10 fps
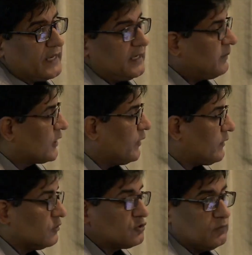it be quit
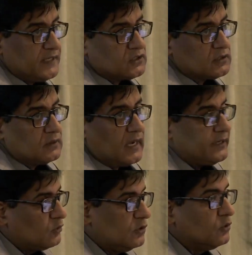or switch? I
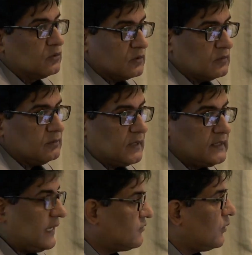don't know. But
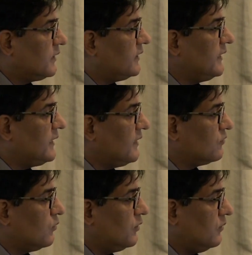that's what the data is
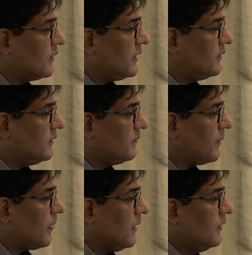going to look at.
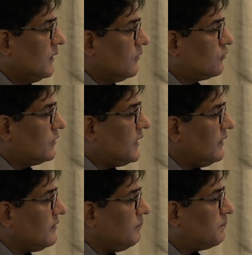So there
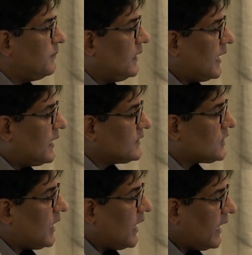is a large
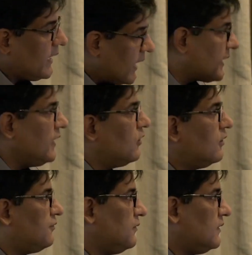hierarchy
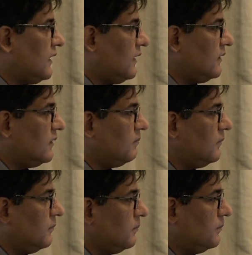of
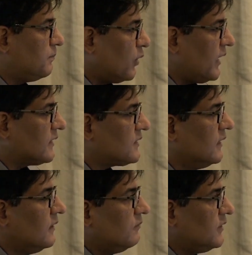products
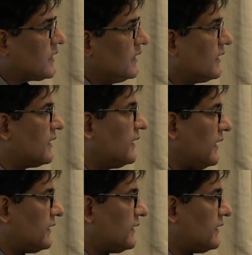which can create